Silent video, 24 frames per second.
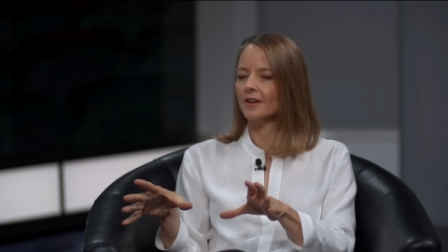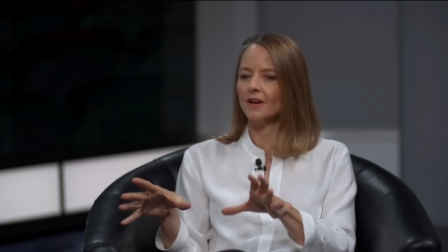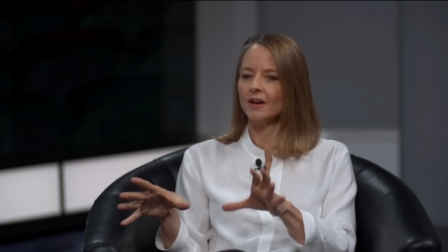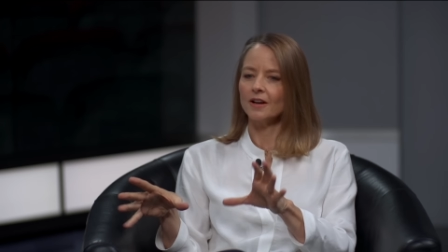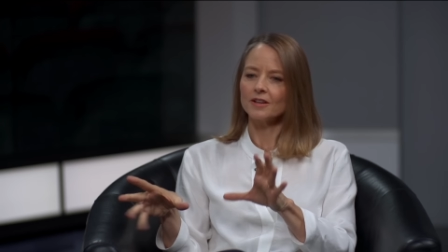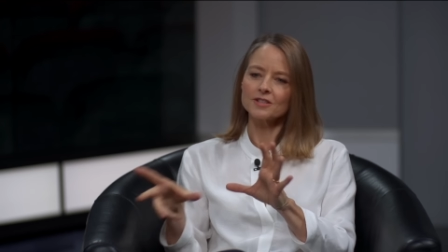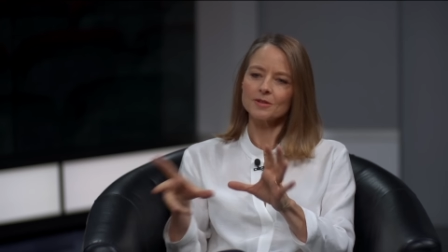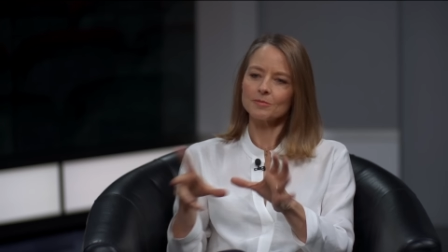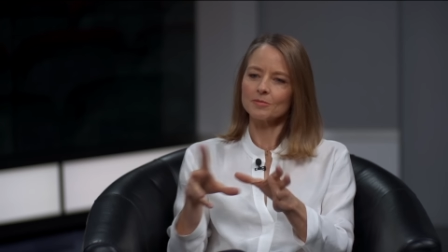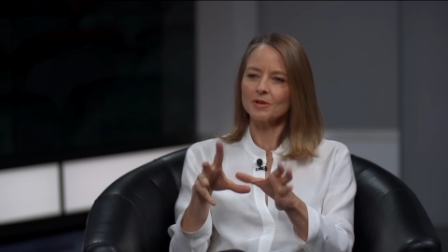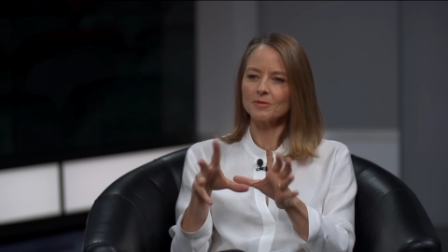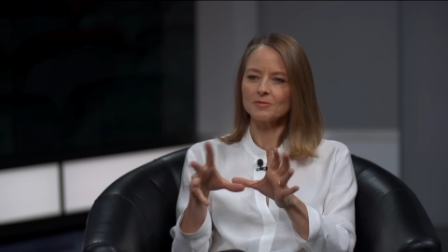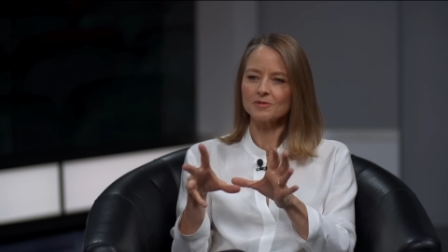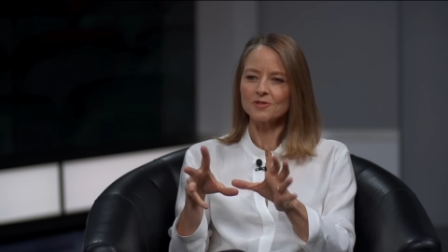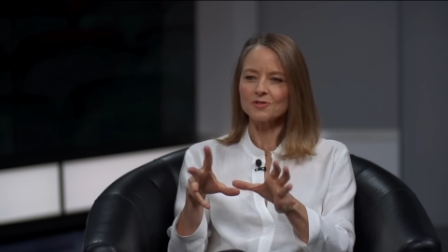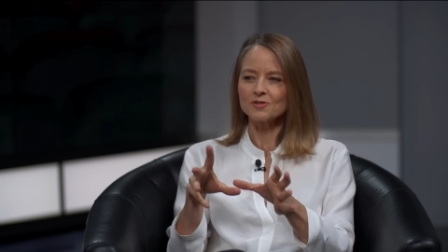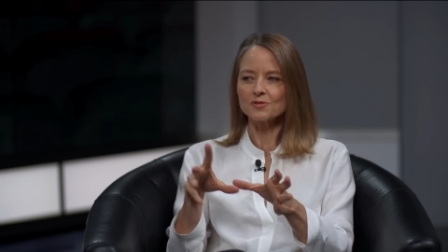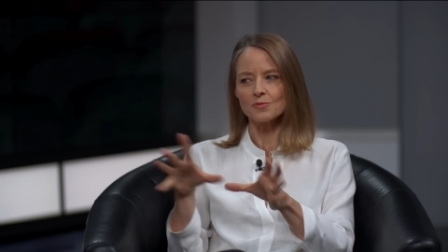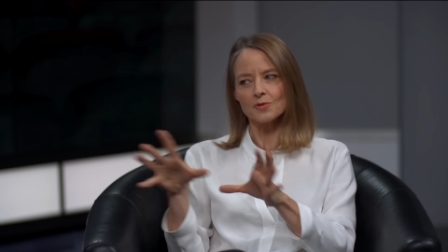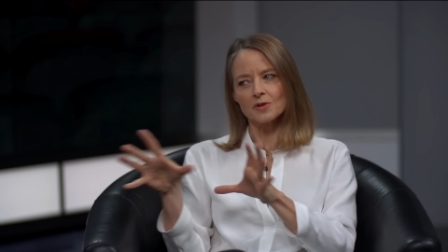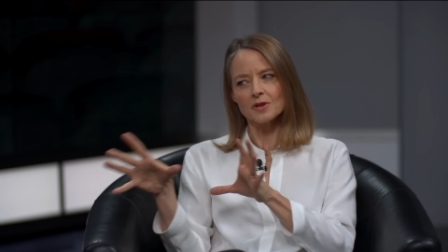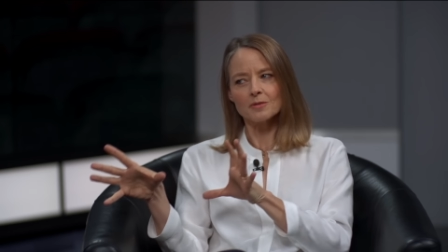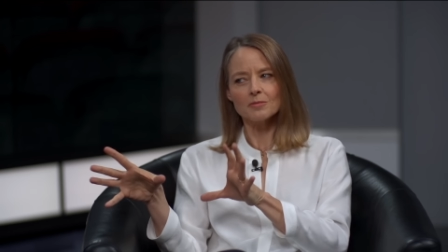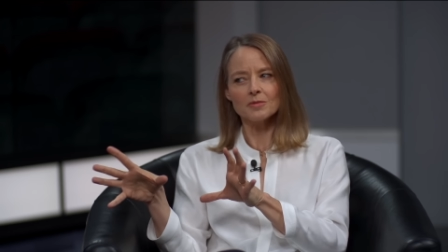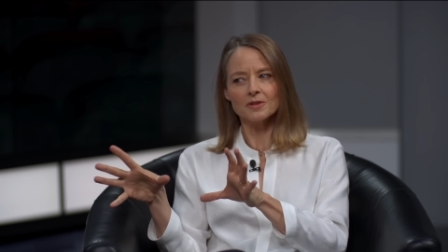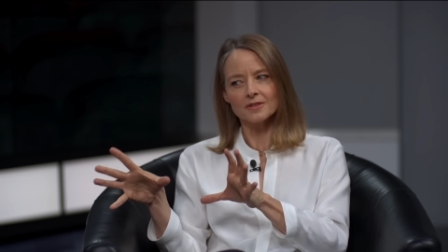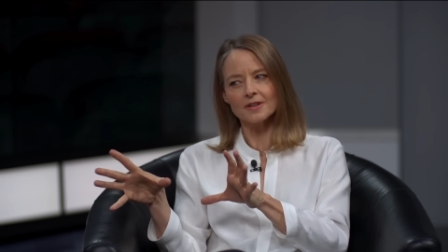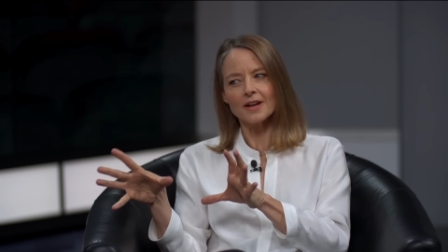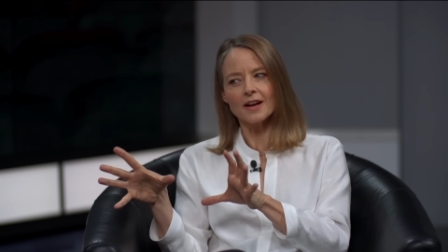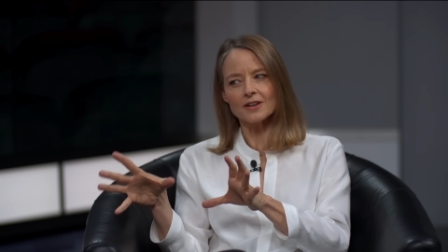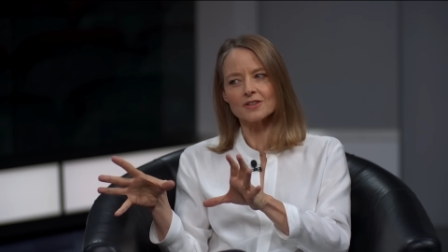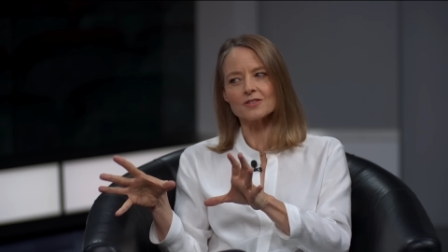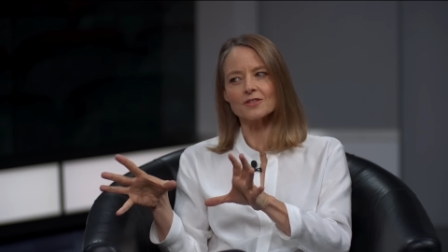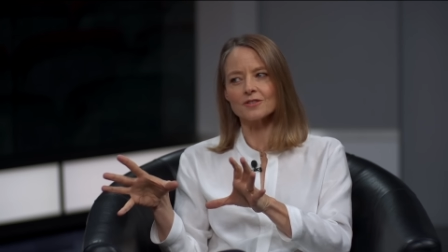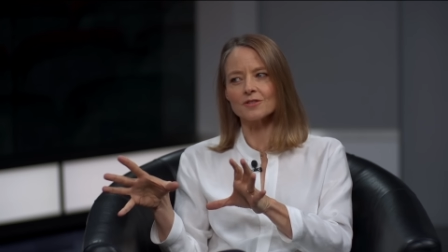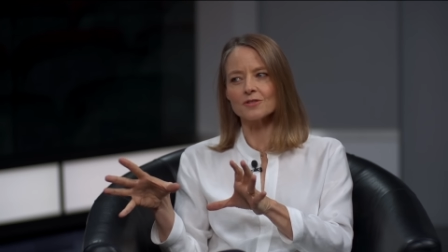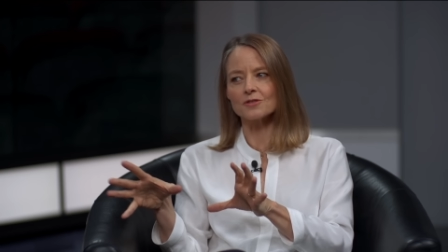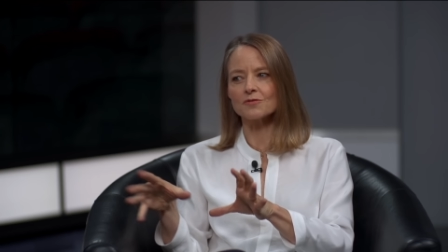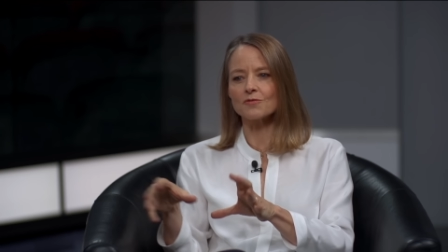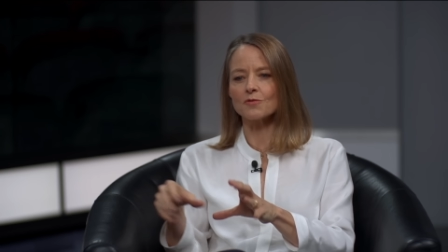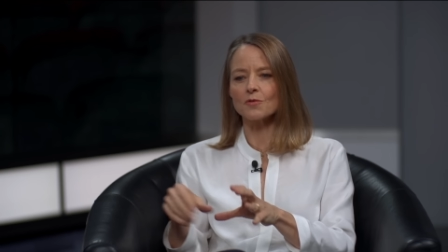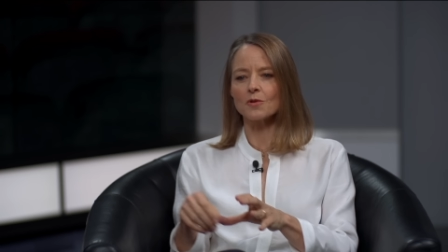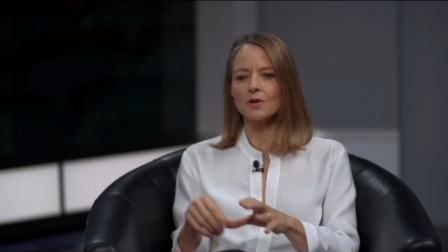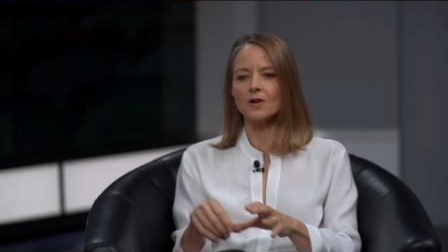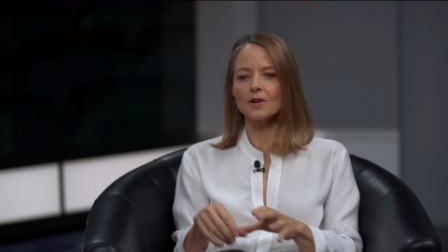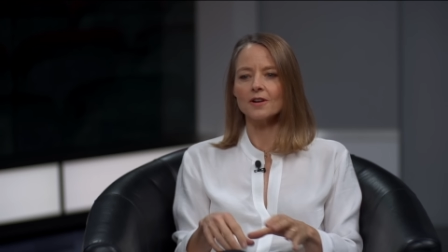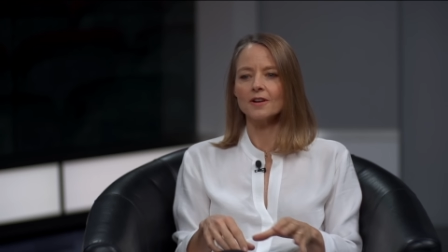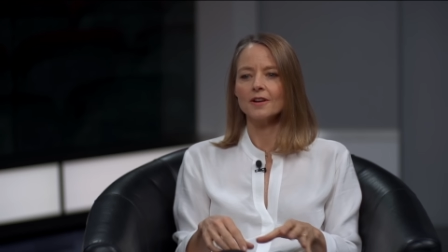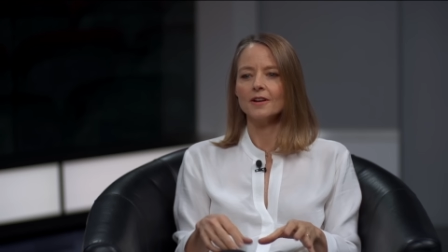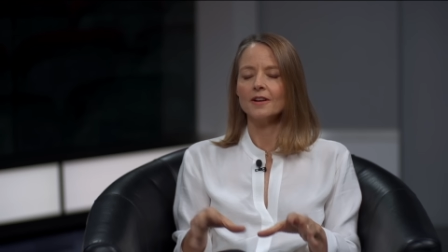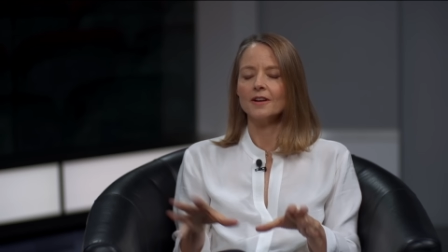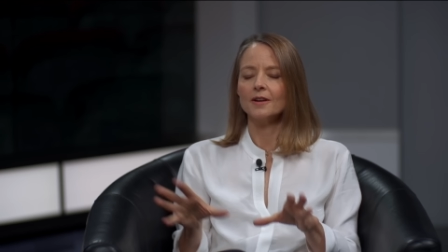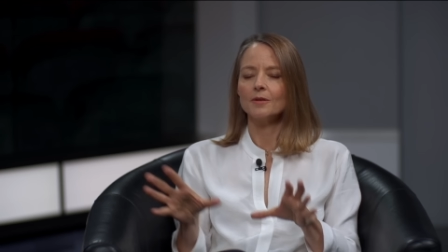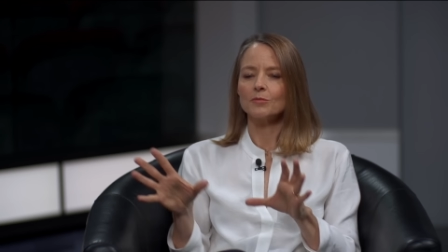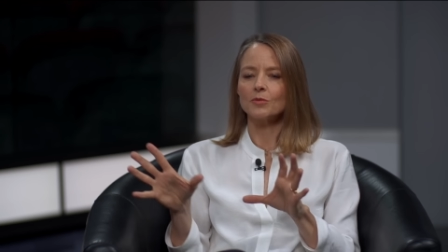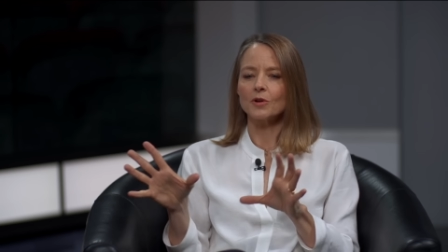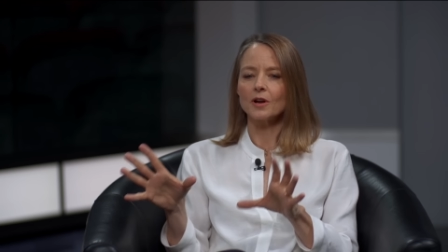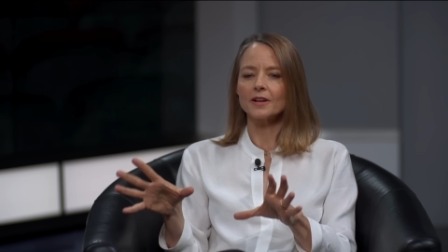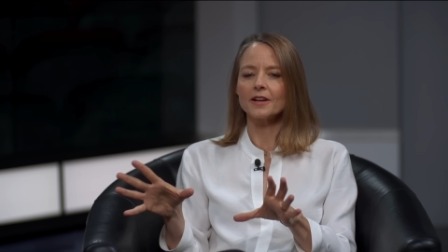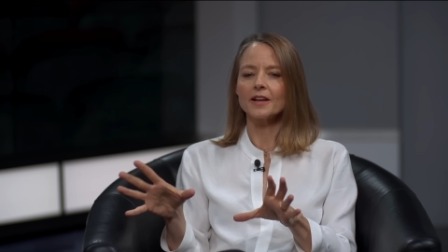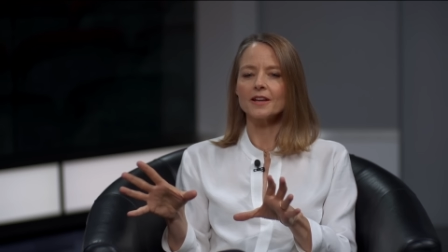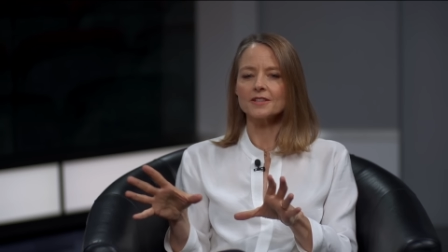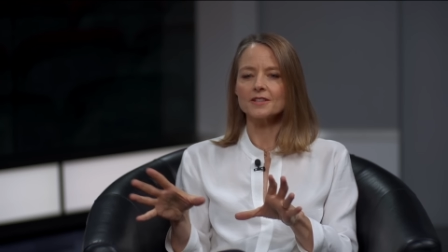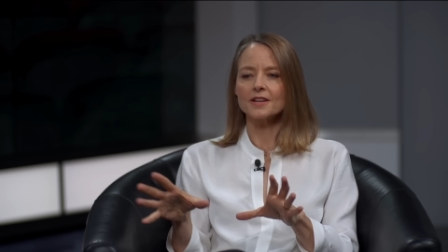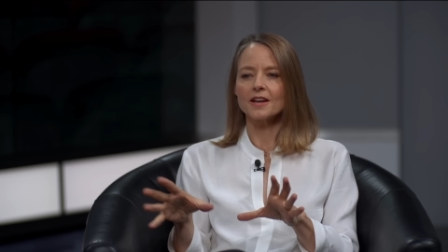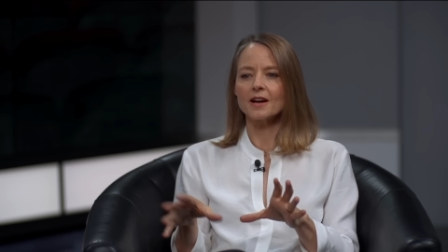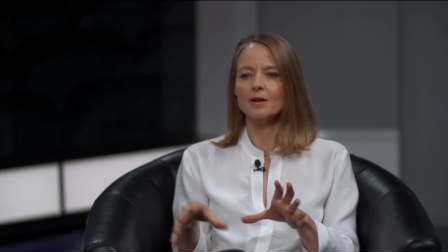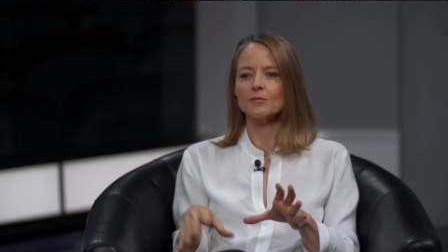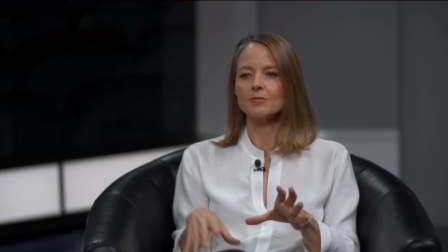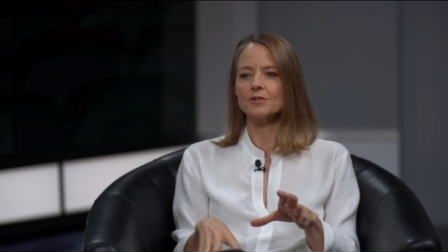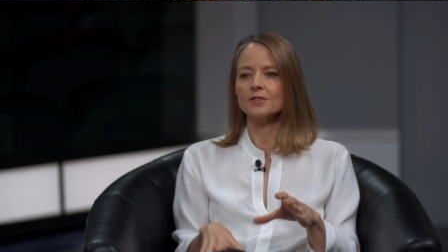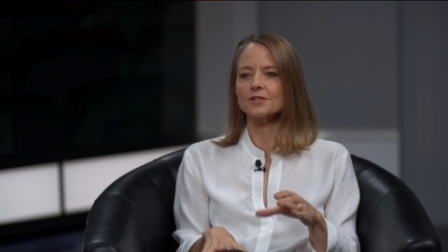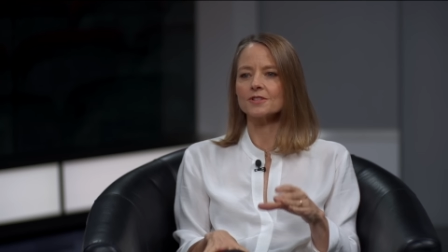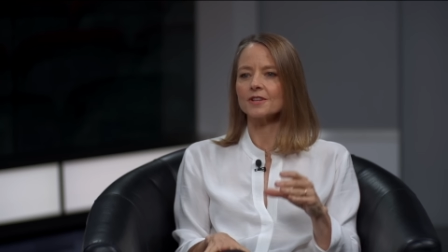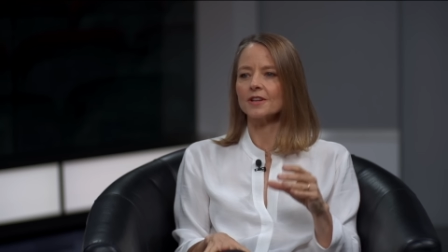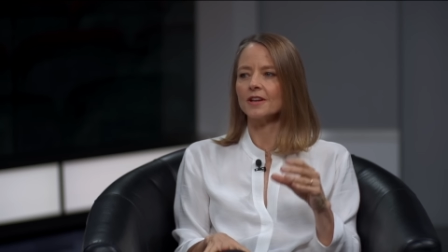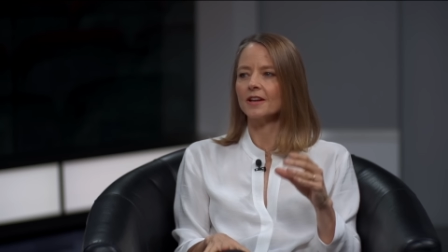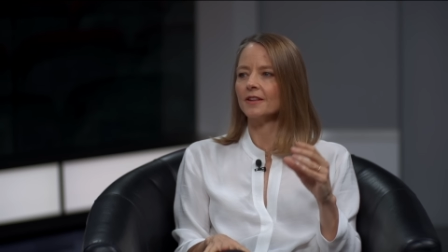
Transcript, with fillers: uh, sometimes there's three, but actually there's four broadcast cameras,